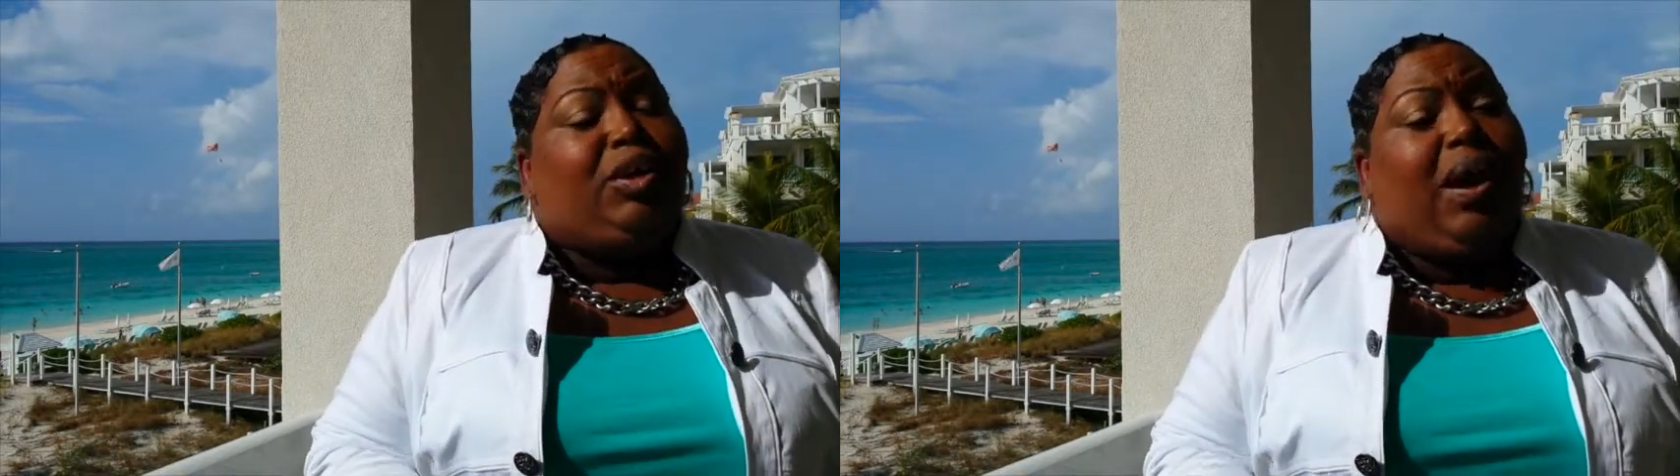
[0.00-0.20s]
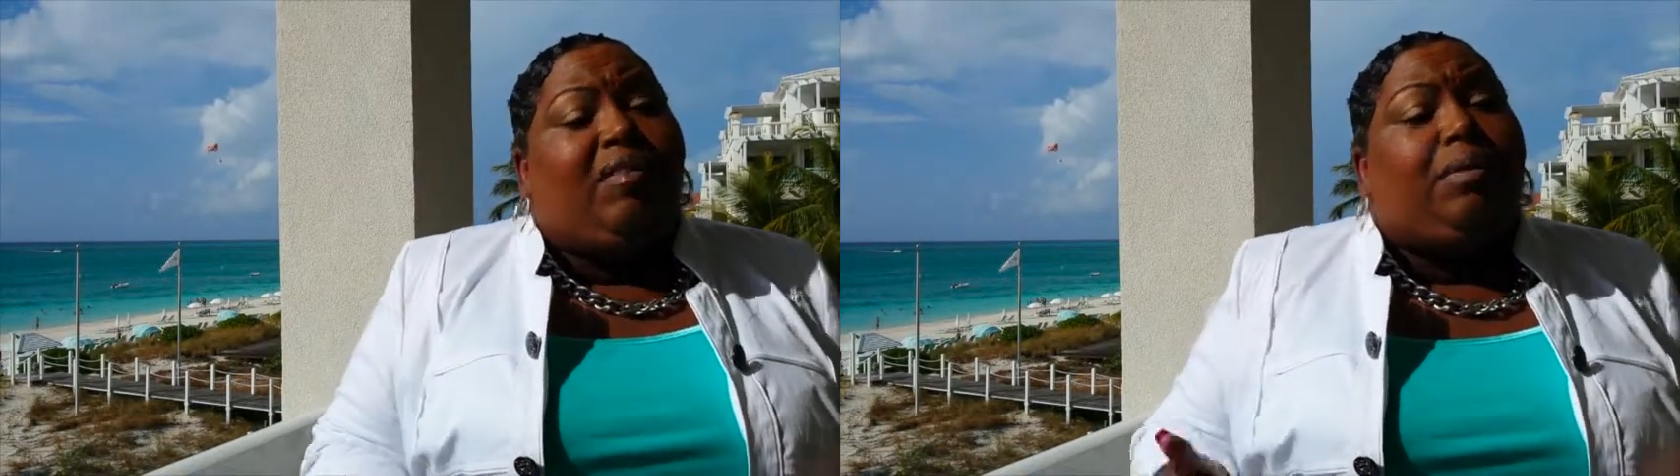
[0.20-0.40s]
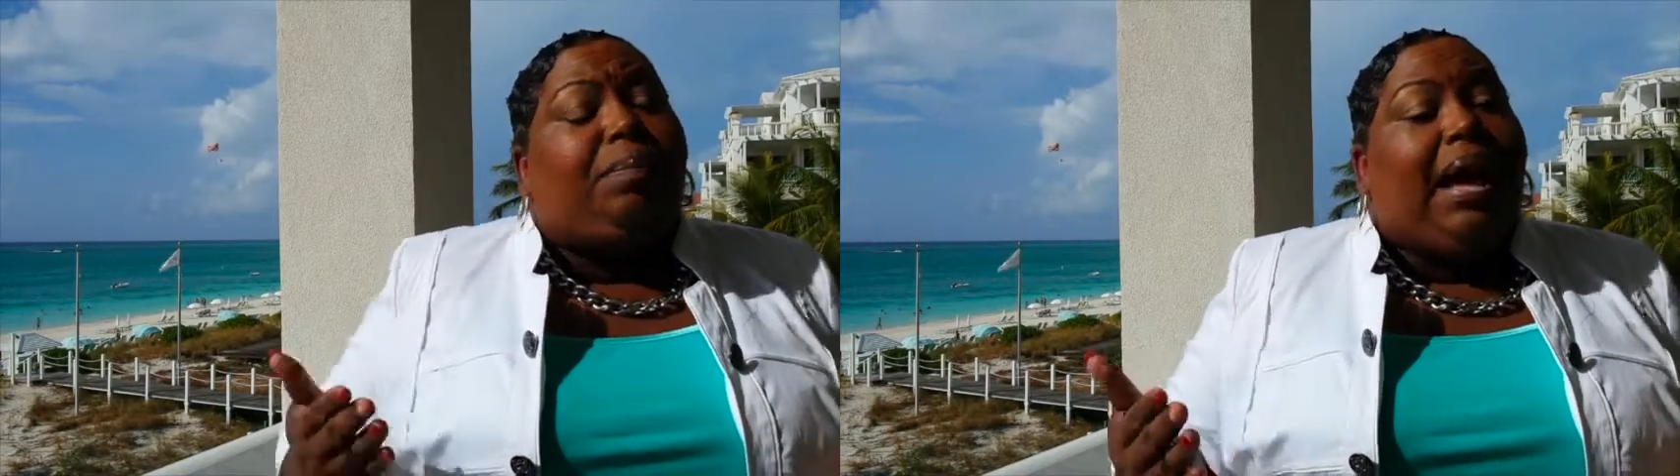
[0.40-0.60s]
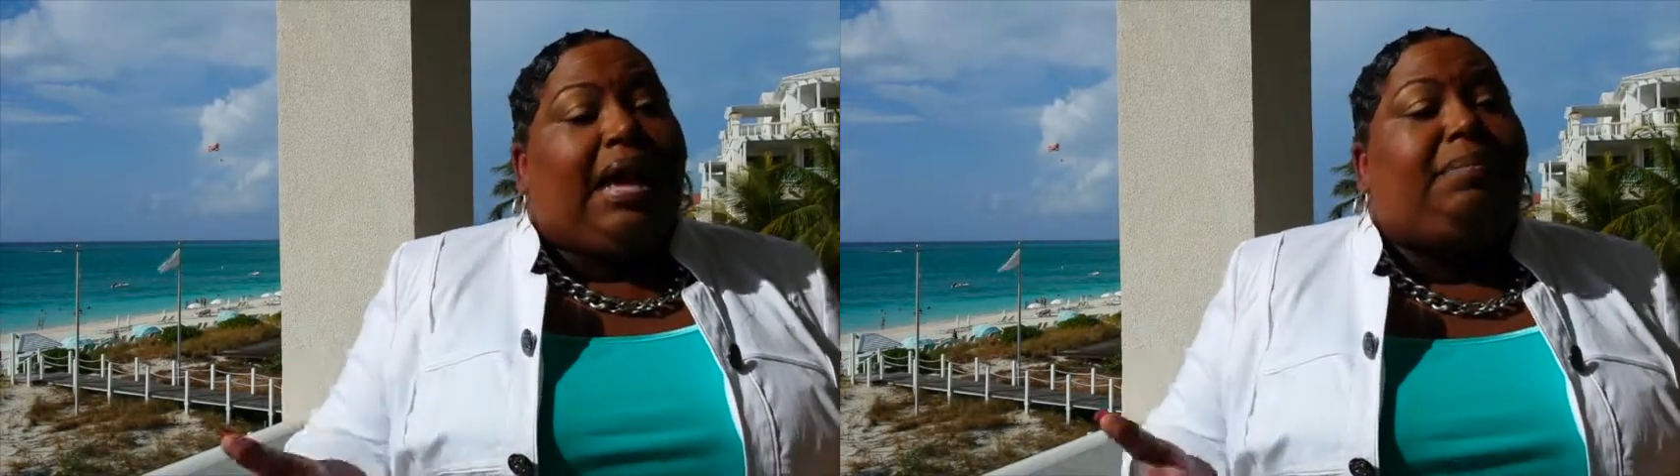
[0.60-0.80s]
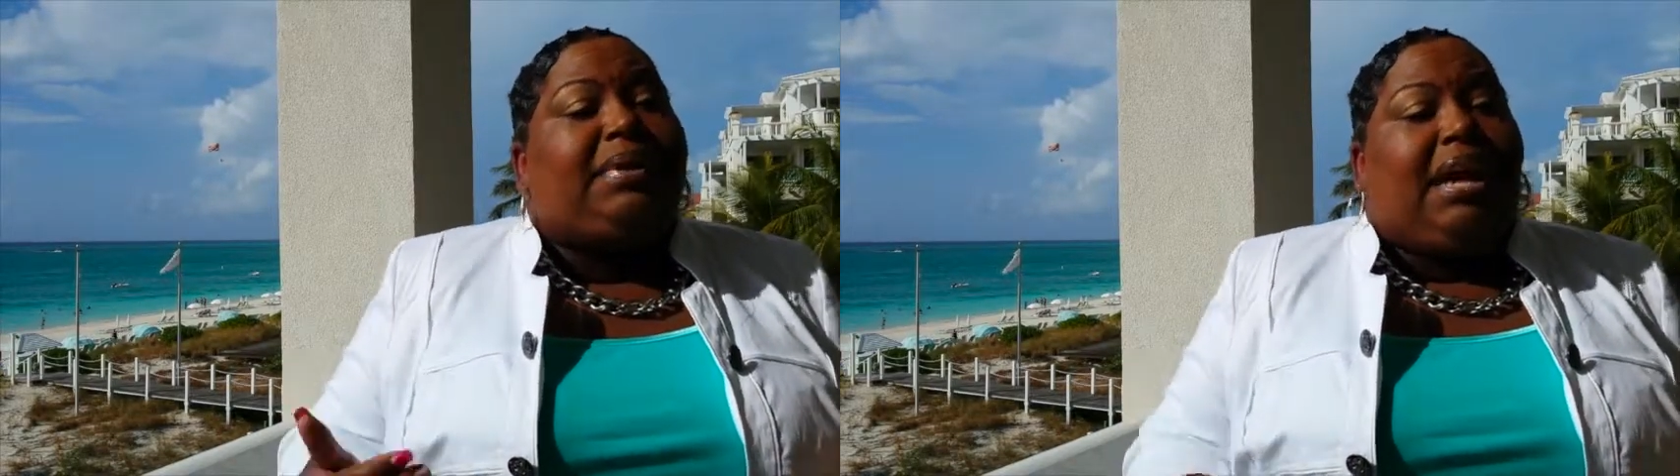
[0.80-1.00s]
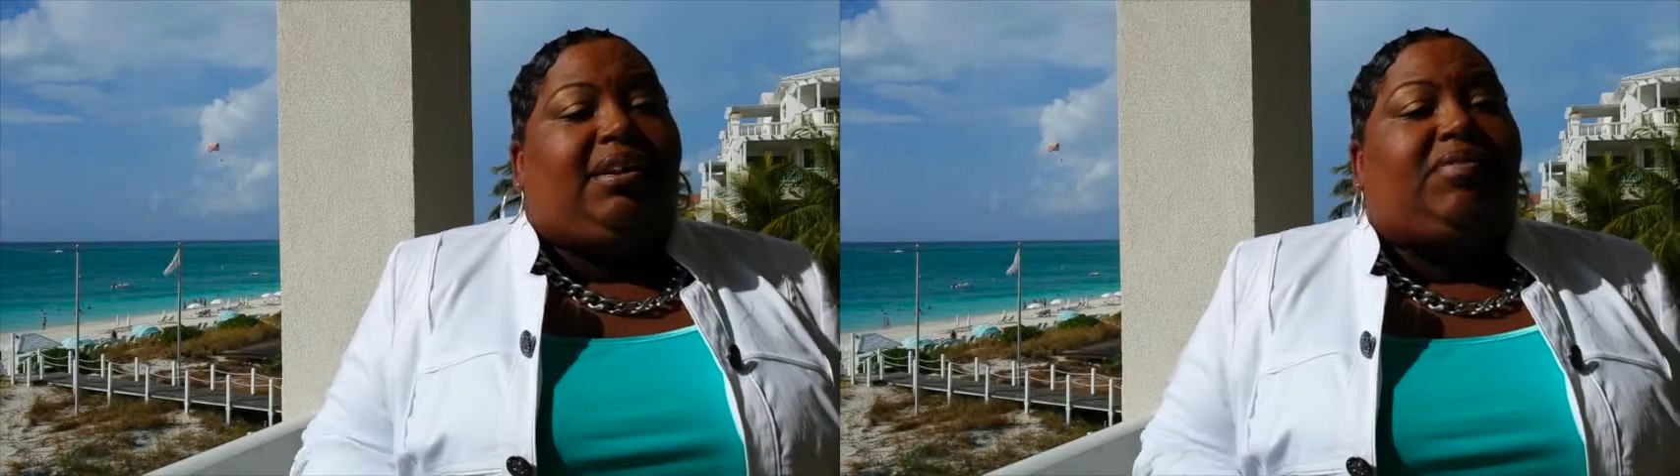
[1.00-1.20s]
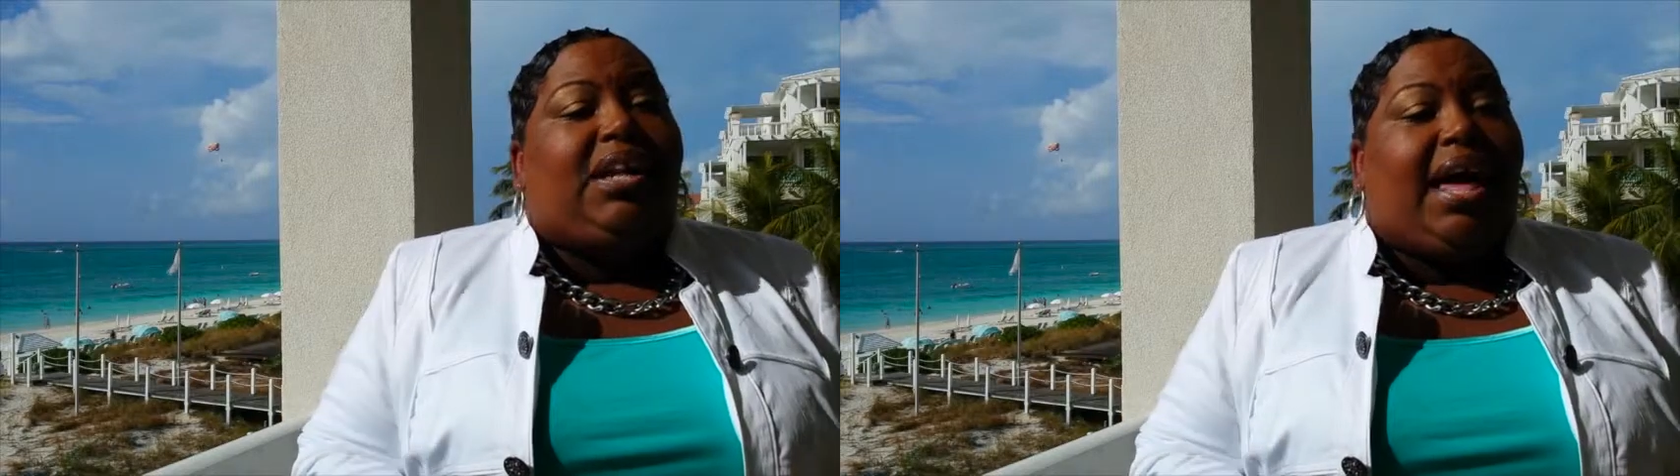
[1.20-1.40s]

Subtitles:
You'll have a pipeline of